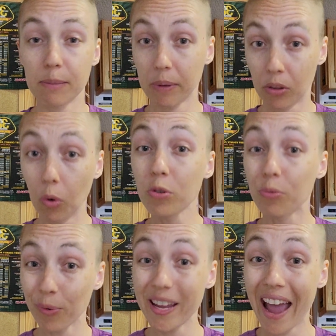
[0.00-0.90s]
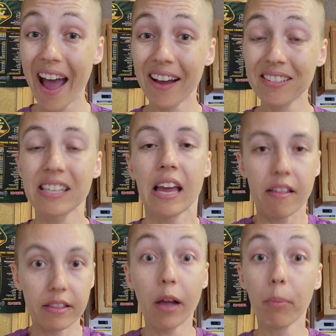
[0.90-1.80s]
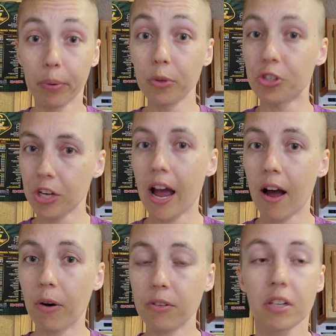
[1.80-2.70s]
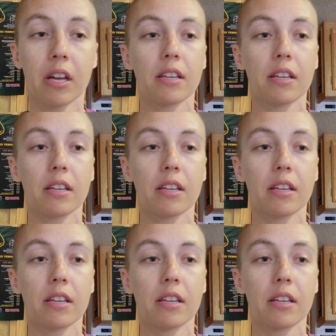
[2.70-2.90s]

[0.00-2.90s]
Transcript: but those reacts, they'll boost you out.